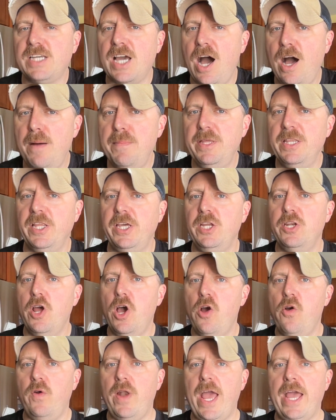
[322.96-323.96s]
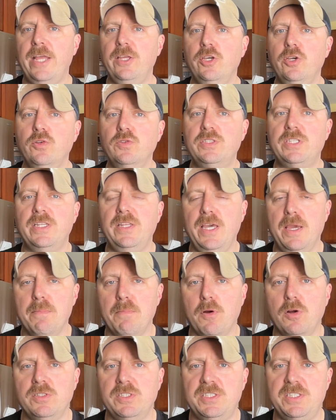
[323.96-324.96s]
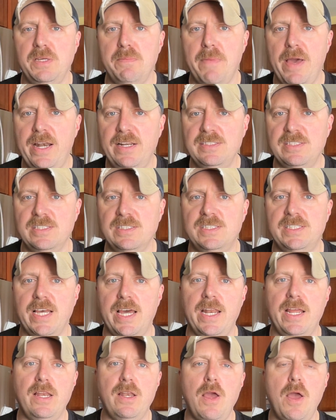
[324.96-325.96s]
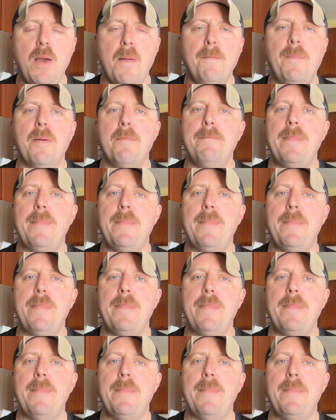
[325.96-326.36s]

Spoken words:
commonly known and used in the emergency medicine setting, but